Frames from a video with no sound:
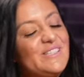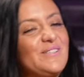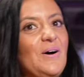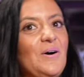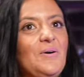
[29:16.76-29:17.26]

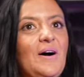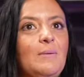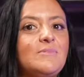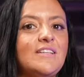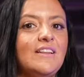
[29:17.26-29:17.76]
So
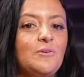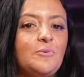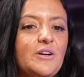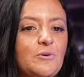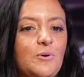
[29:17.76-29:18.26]
I'm still the
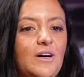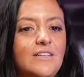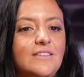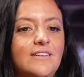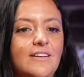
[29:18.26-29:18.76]
weird
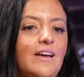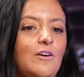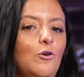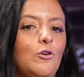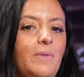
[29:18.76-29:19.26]
one. Like
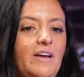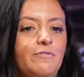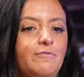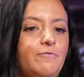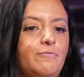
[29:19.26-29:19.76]
all
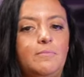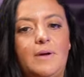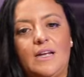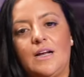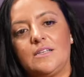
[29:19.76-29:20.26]

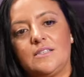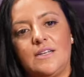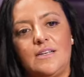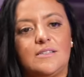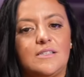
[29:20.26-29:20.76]
my
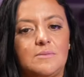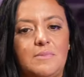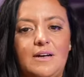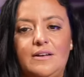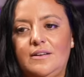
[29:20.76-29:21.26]
cousins,
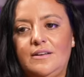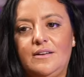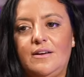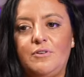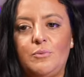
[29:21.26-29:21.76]

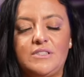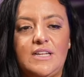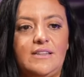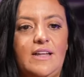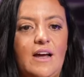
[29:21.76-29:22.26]
everyone,
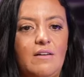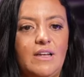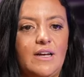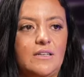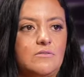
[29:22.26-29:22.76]
they have
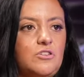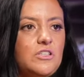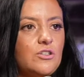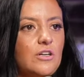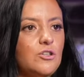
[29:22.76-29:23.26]
like a
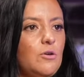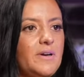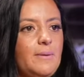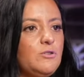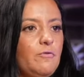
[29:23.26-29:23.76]
traditional job,
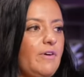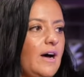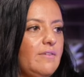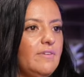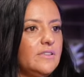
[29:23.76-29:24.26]
9 to
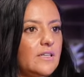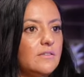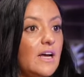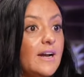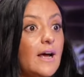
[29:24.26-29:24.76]
5. And
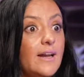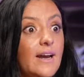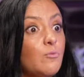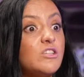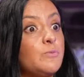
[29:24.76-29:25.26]
that, and
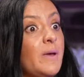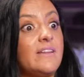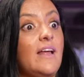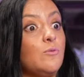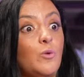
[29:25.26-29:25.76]
I
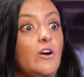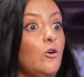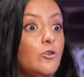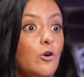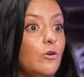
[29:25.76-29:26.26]
respect that. We are
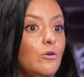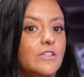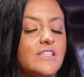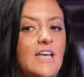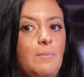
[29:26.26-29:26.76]
all
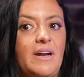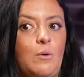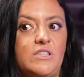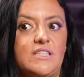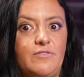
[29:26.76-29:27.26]
the same, but I
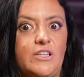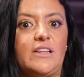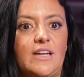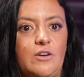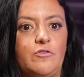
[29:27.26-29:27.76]
was never
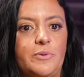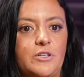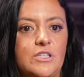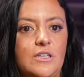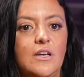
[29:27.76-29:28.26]
that kind of
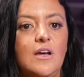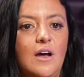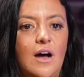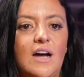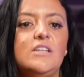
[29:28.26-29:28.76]
person.
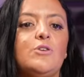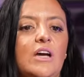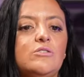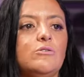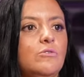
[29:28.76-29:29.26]
I
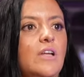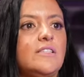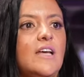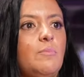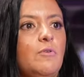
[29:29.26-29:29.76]
tried to do
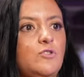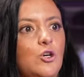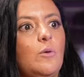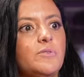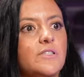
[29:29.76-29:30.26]
that type of
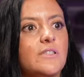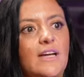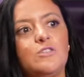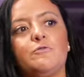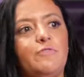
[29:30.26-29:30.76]
jobs,
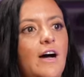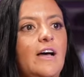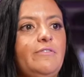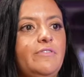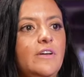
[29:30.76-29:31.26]
9 to
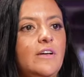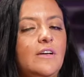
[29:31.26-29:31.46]
5.